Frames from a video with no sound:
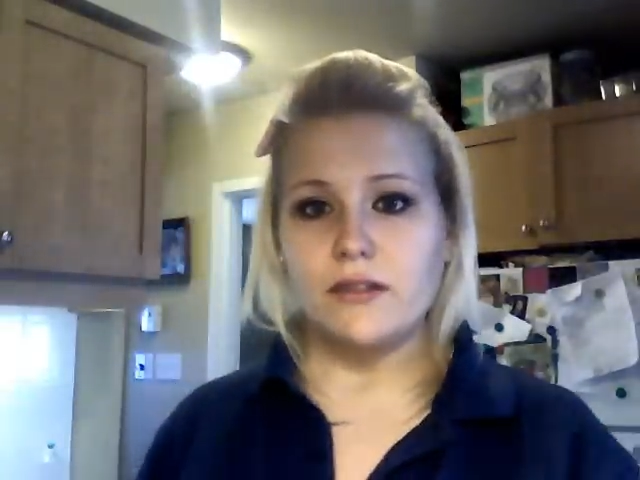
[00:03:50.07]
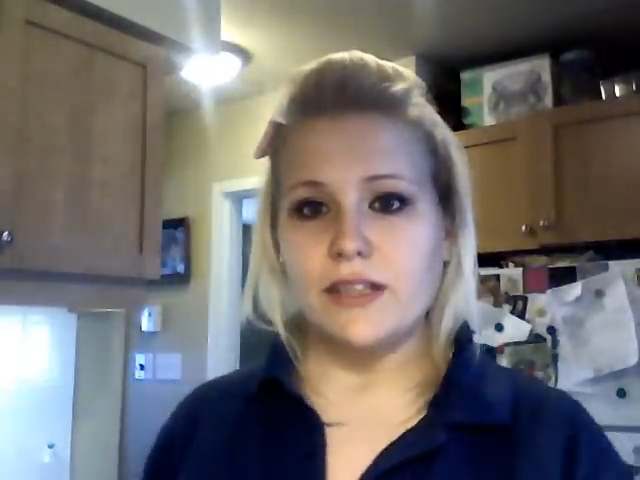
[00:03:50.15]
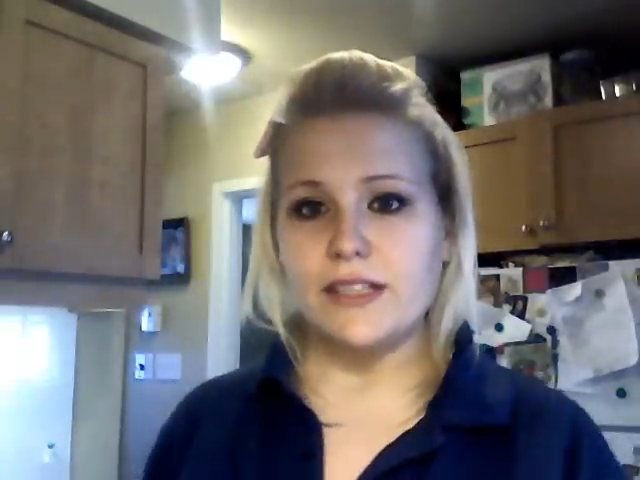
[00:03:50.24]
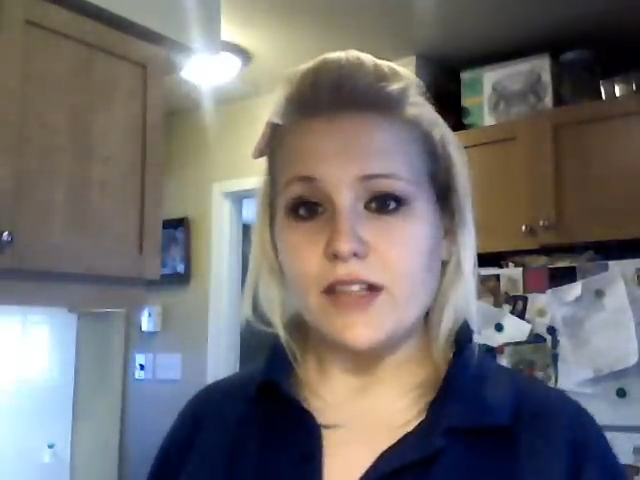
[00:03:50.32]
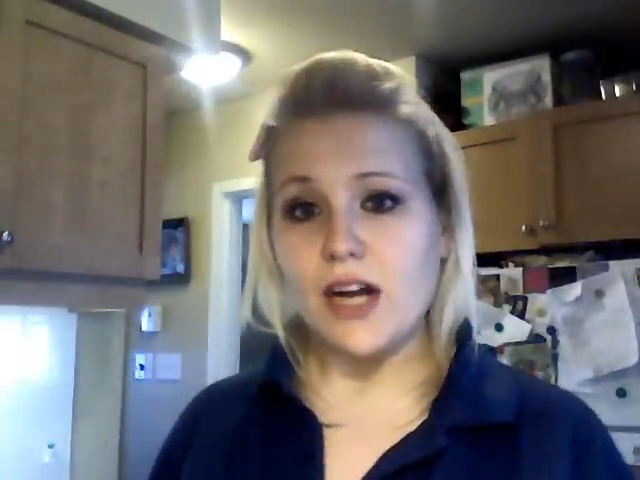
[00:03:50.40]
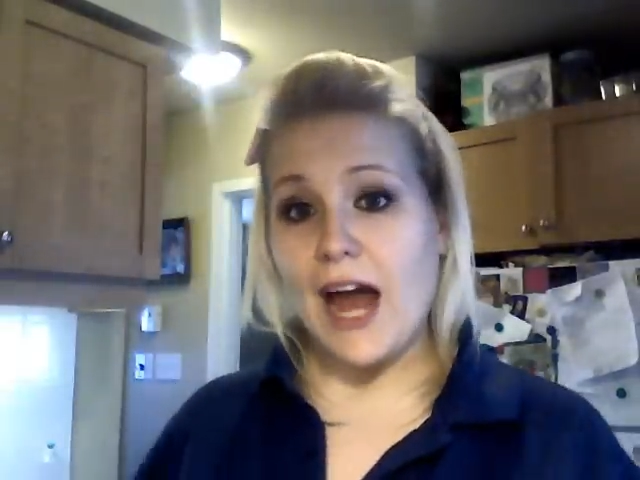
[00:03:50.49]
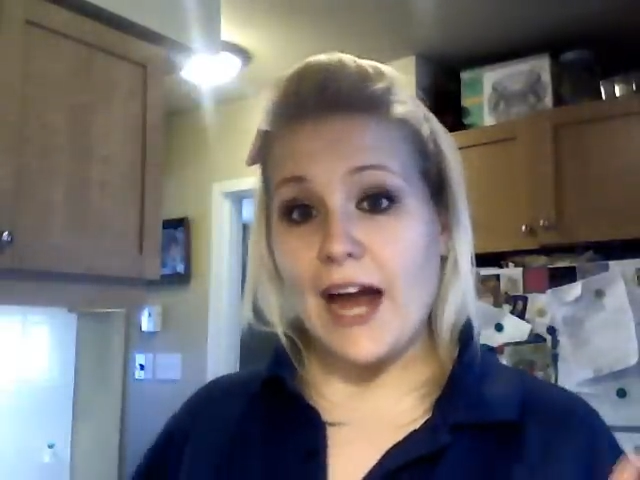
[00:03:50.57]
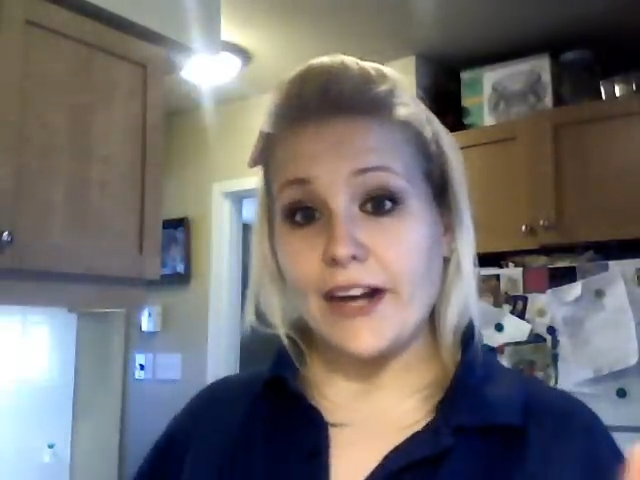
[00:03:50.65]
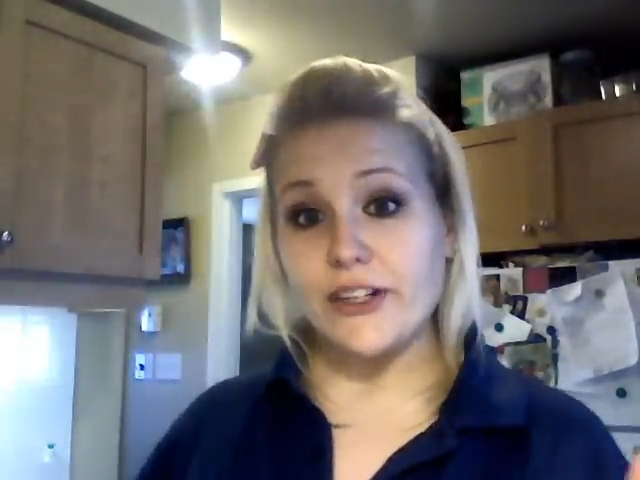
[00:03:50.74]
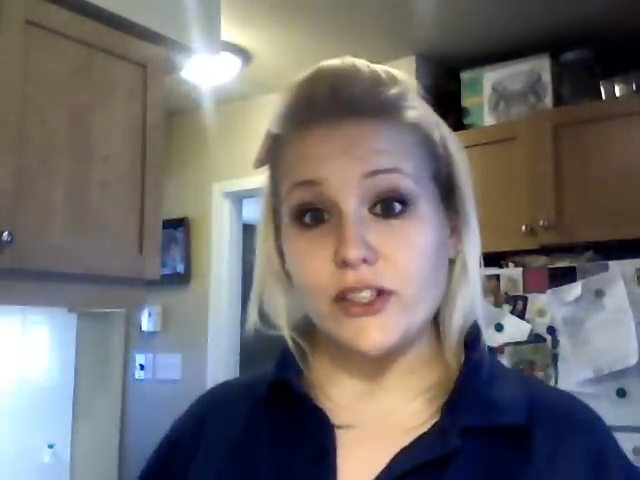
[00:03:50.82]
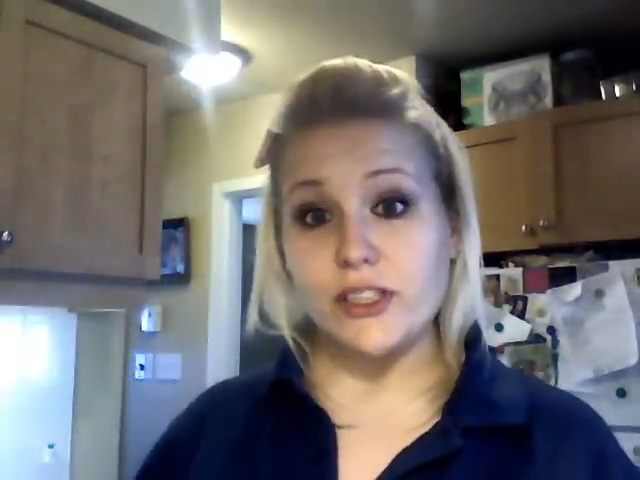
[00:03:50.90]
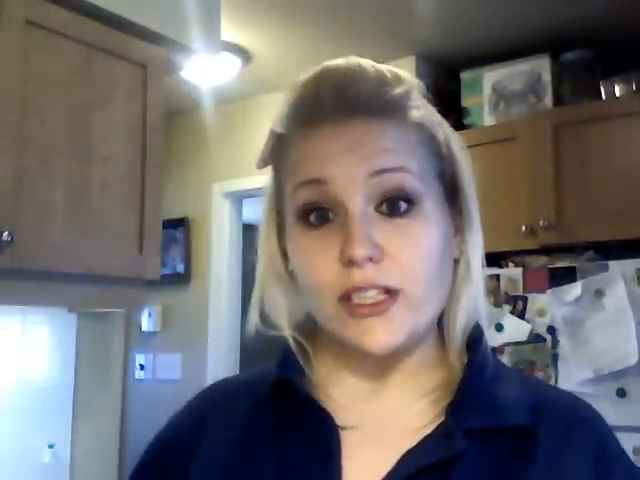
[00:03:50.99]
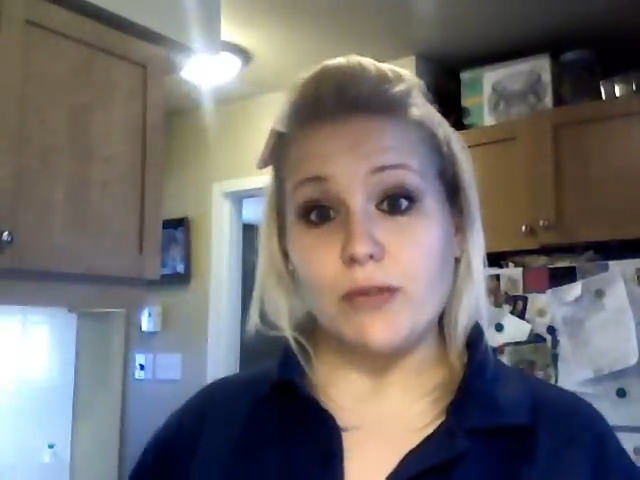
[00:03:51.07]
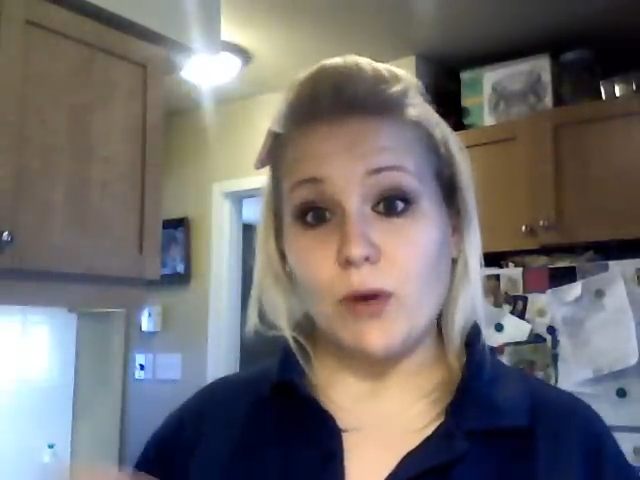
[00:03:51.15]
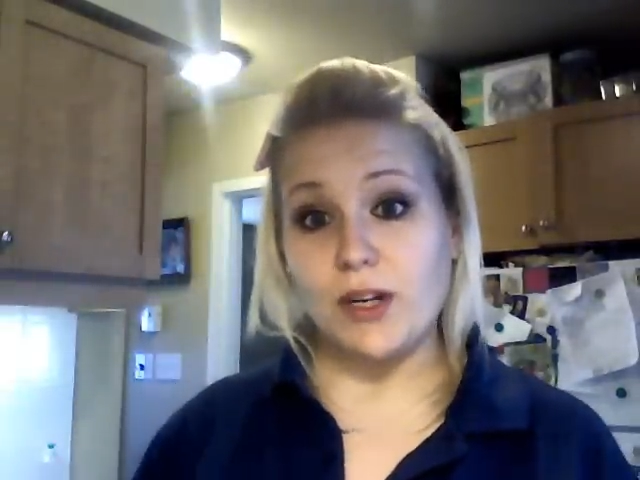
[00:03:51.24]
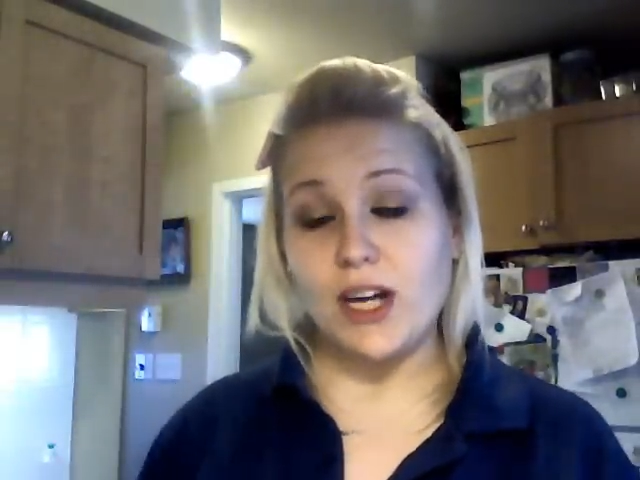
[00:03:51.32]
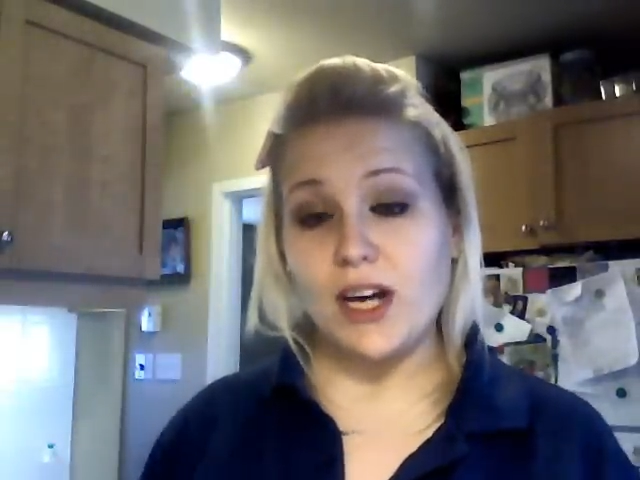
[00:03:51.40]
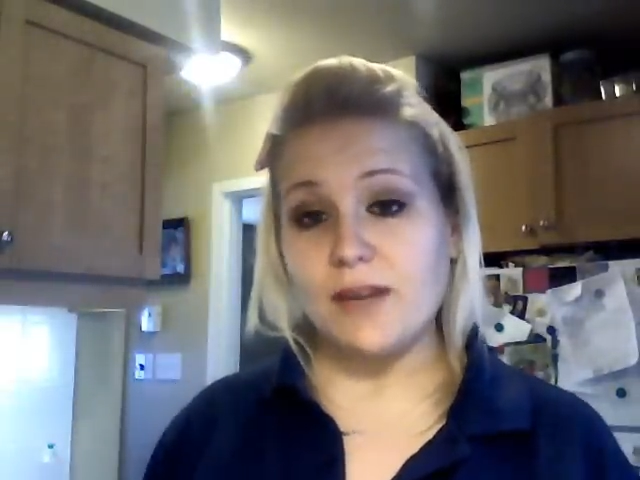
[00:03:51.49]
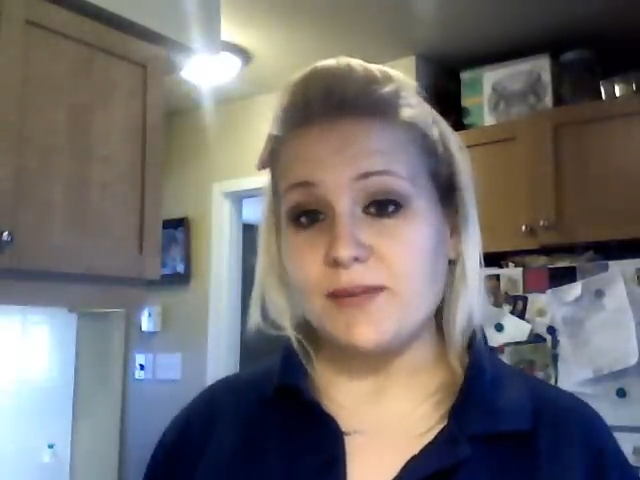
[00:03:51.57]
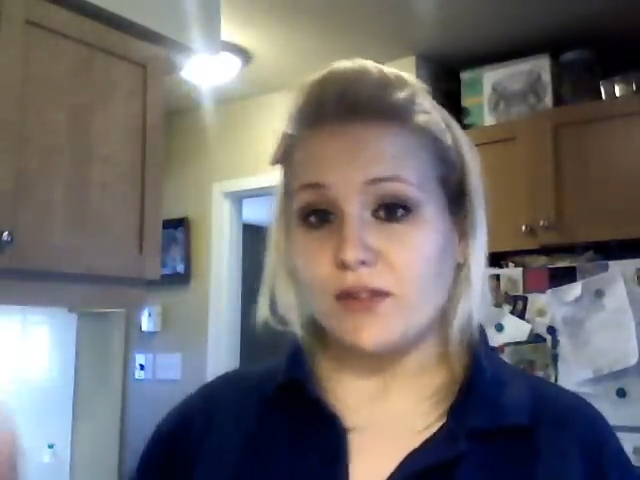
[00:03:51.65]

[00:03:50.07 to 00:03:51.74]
it's not actually 1 cup,